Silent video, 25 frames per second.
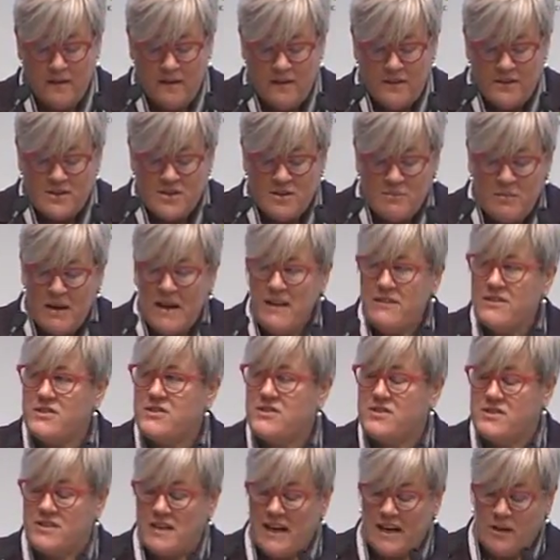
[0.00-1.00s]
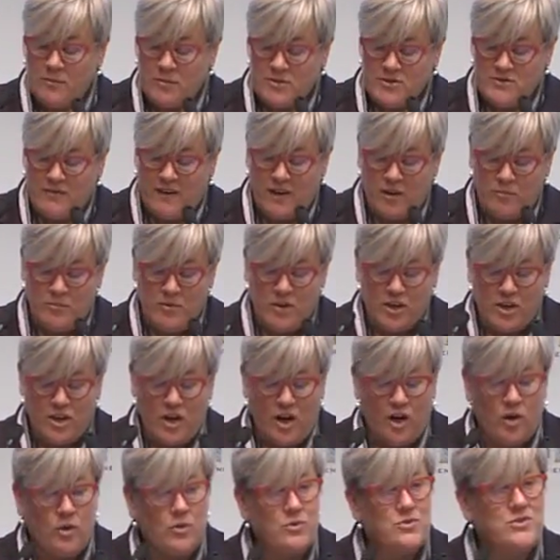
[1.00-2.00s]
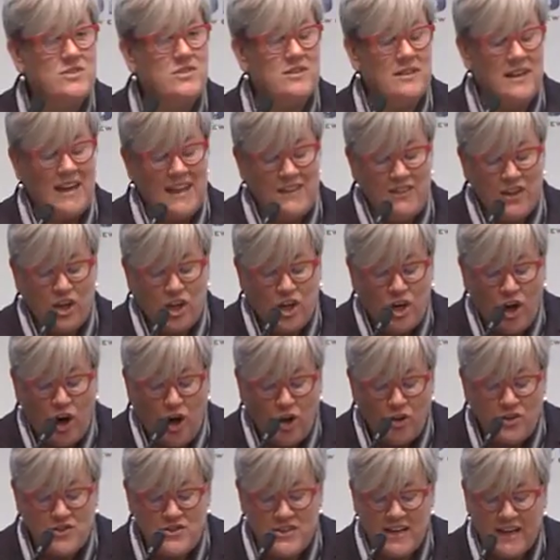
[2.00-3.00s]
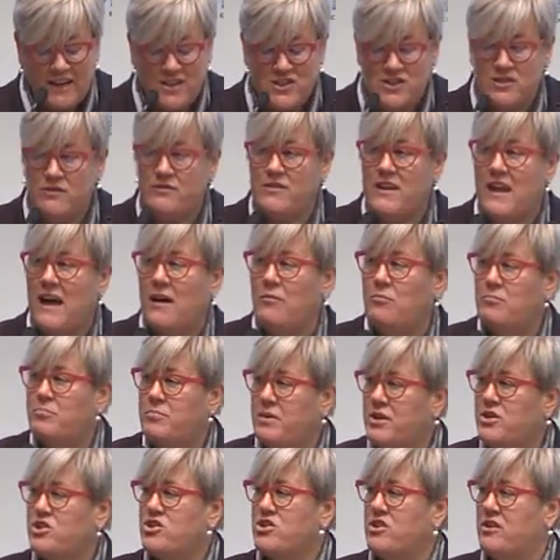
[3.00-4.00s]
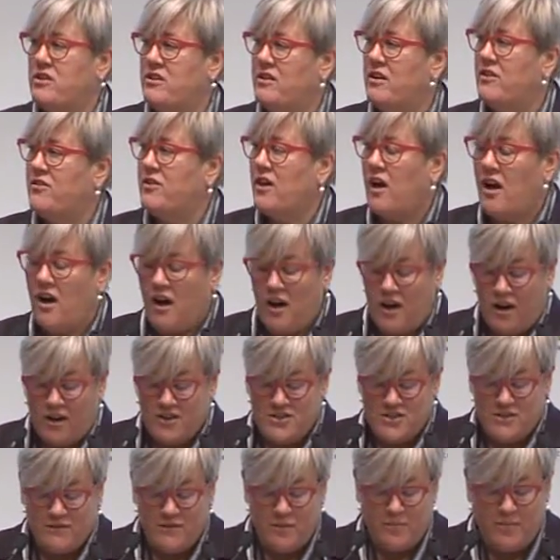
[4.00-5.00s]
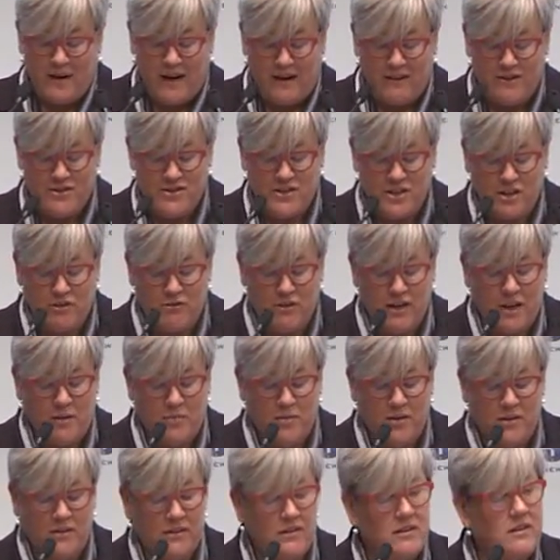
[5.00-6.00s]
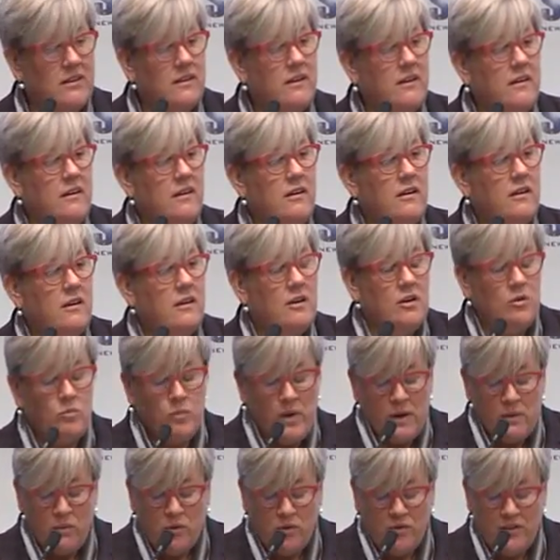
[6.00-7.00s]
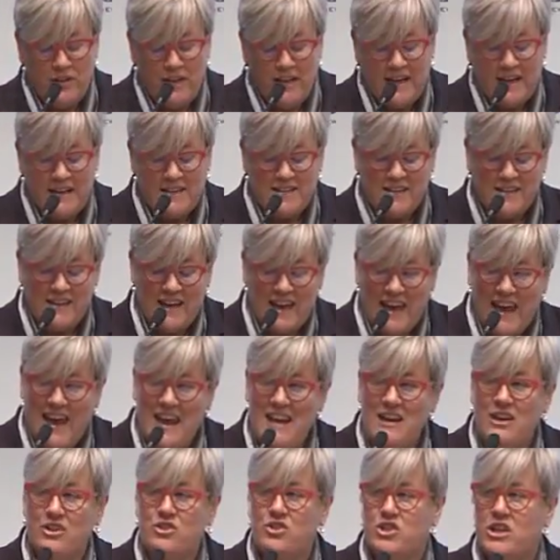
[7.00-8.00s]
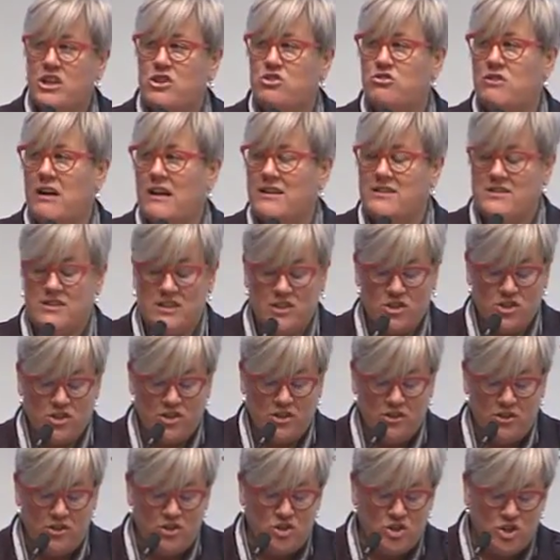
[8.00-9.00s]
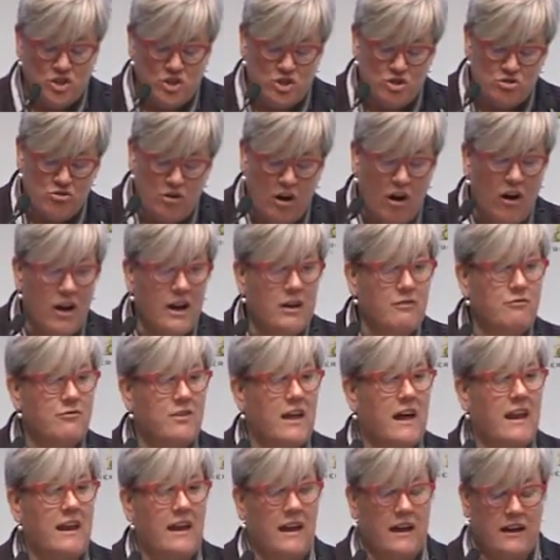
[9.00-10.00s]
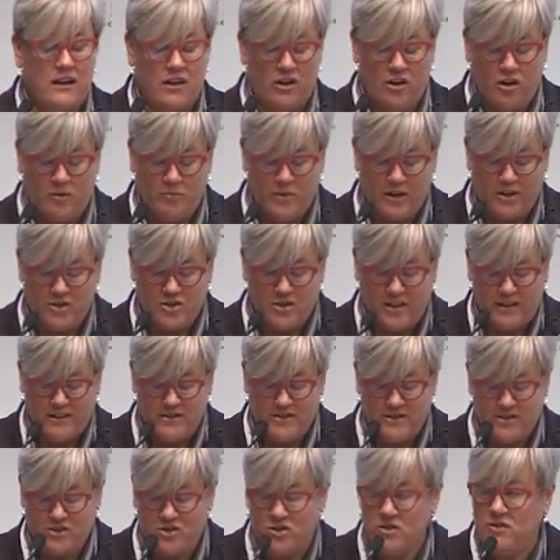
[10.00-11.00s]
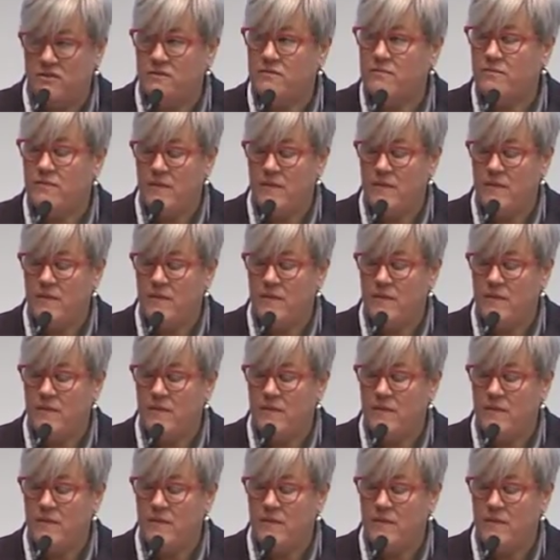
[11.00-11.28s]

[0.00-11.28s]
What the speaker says: To meet the Sustainable Development Goals in the context of the ambition at the heart of the Paris Agreement, we will need an energy transition to drive that economic transition.